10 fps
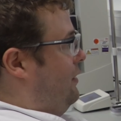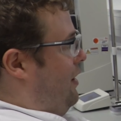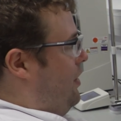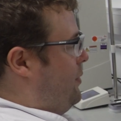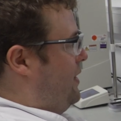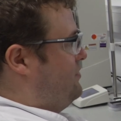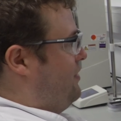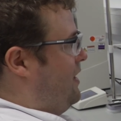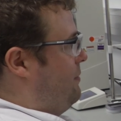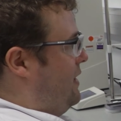I always
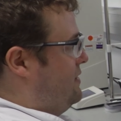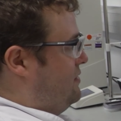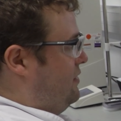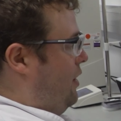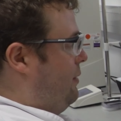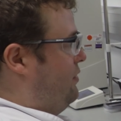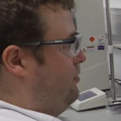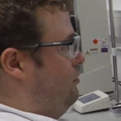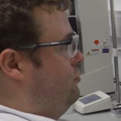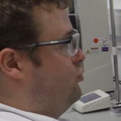recommend going
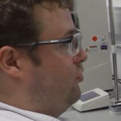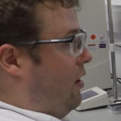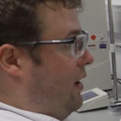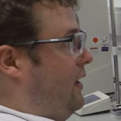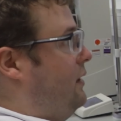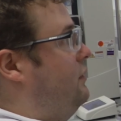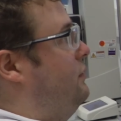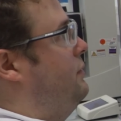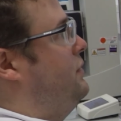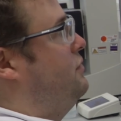through dry
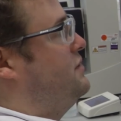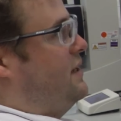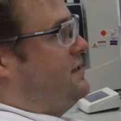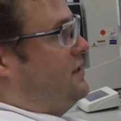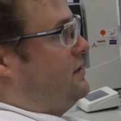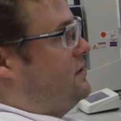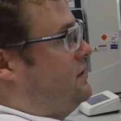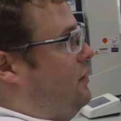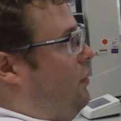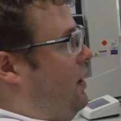with your settings
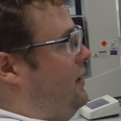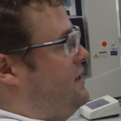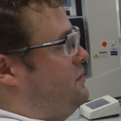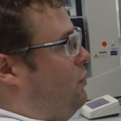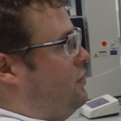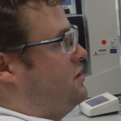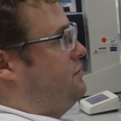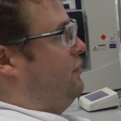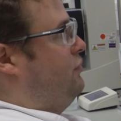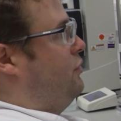at least once
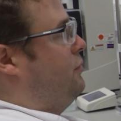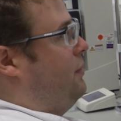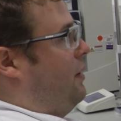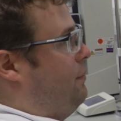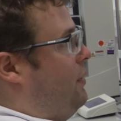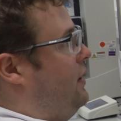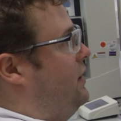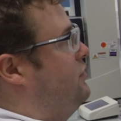before applying a